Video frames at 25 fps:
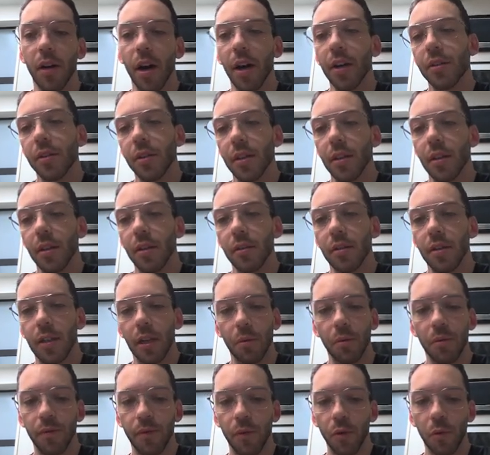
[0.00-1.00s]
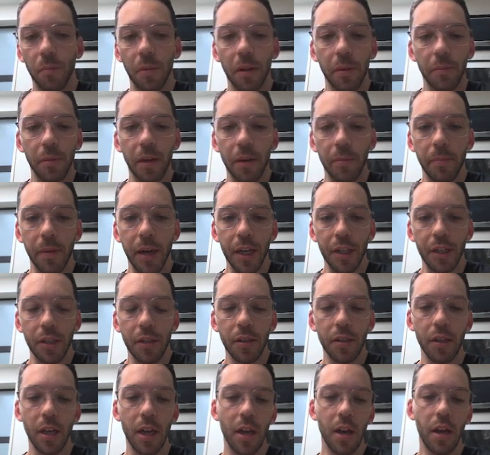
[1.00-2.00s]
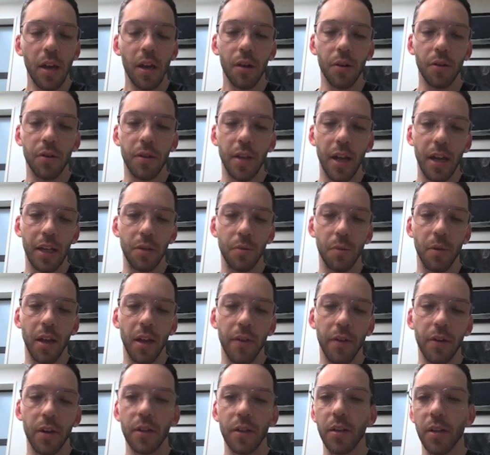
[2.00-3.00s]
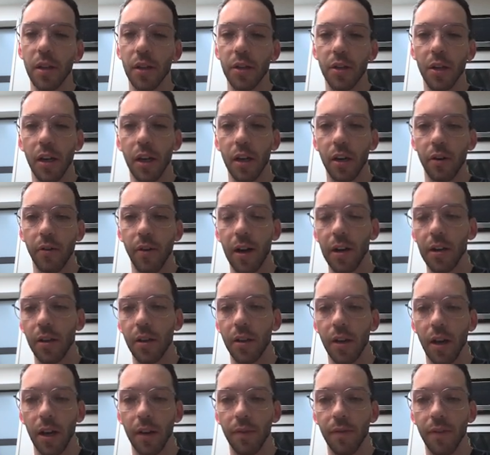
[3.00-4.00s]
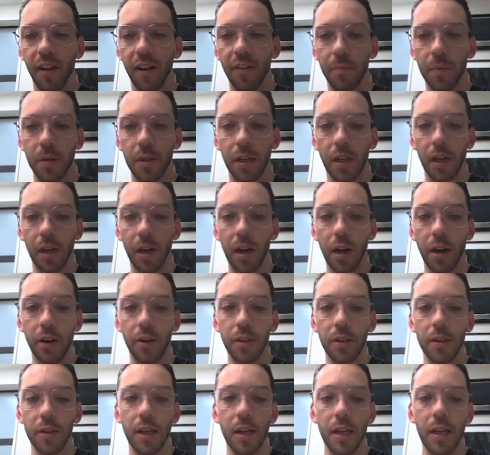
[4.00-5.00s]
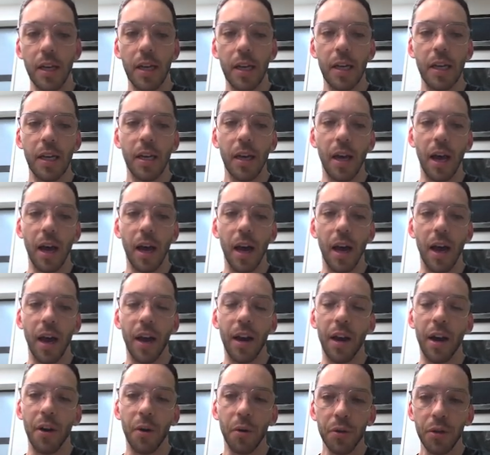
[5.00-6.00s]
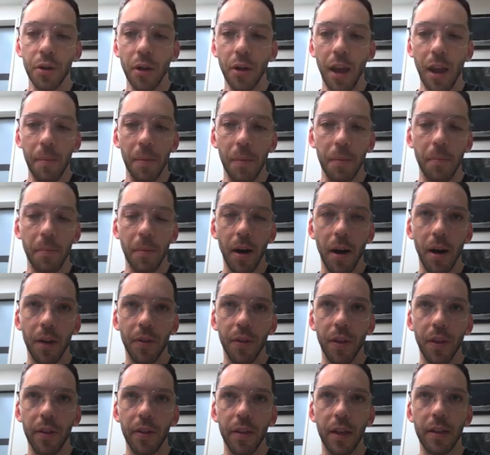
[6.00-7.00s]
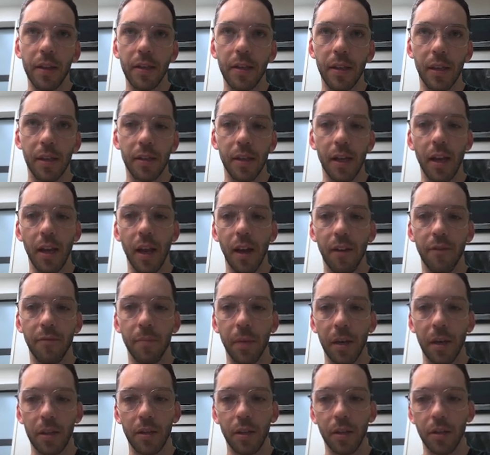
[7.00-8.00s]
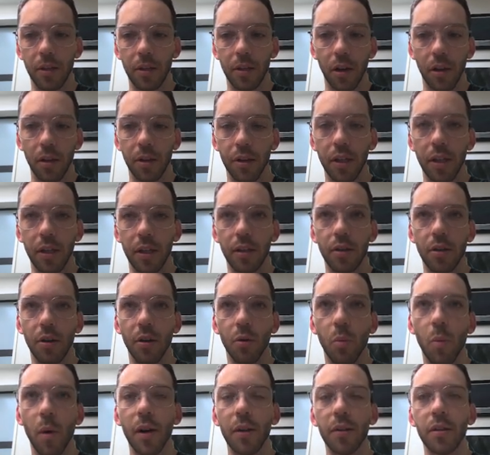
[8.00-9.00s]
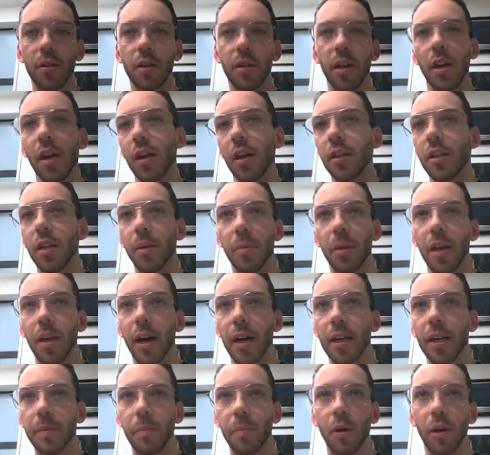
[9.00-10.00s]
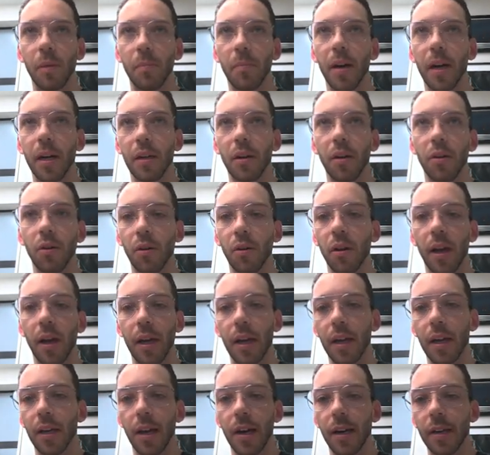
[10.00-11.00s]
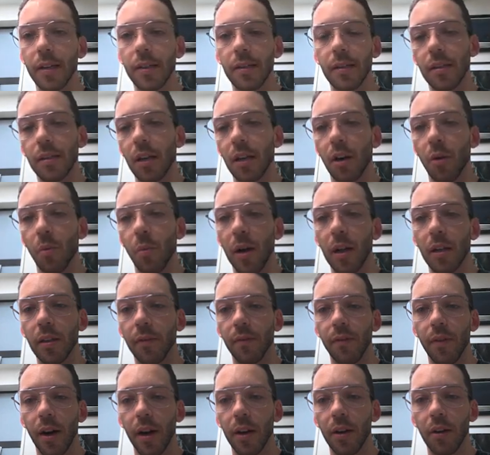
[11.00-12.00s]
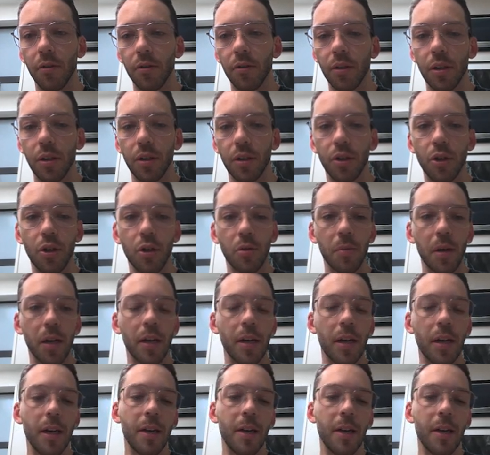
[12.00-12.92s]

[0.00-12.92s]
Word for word: stick with formal margins, because that's where the evidence says you get a greater than 95% clearance. And I also keep in mind that these things can have mixed histology. So whilst tip of the iceberg might look like a nice, well-defined nodular tumor,